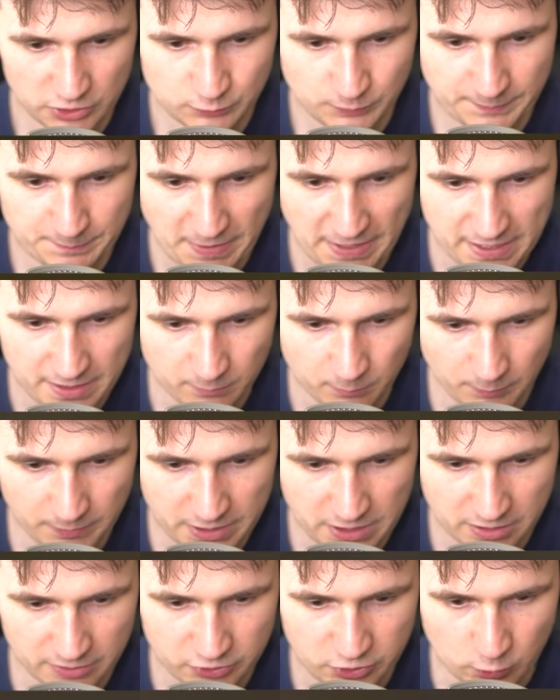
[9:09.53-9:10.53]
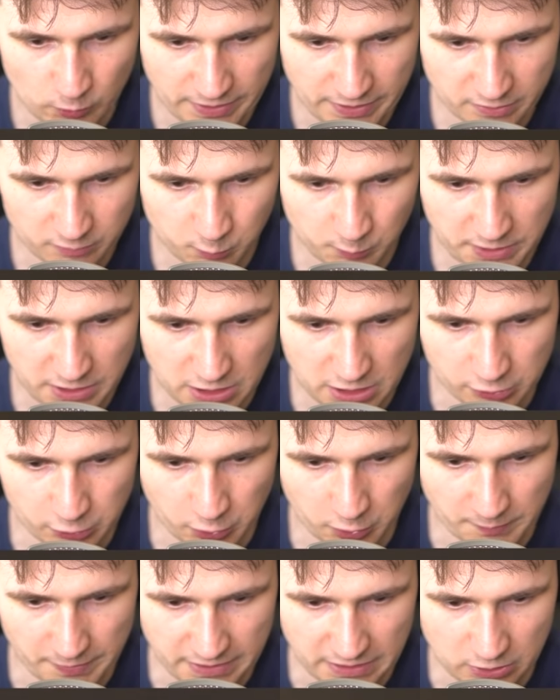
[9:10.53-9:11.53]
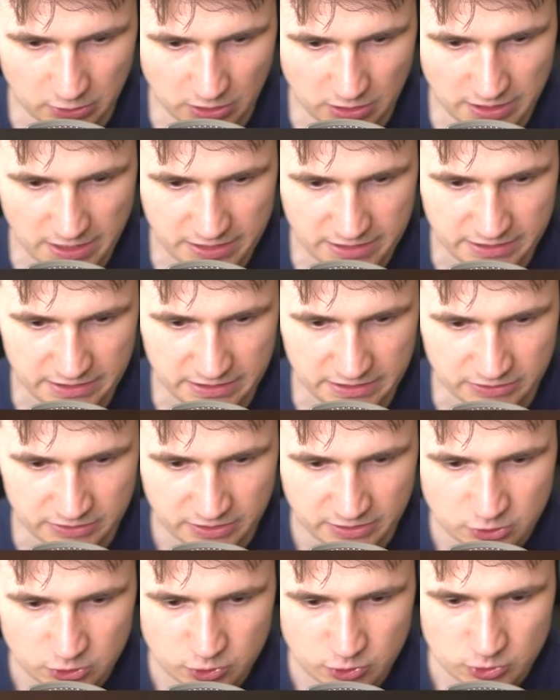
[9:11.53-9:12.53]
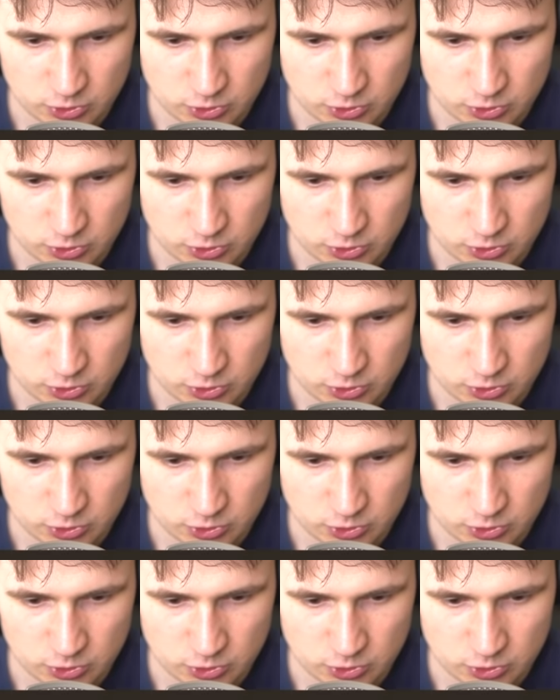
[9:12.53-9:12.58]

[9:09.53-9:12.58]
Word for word: Boys, we made it. We are doing it. We are doing it. All I need...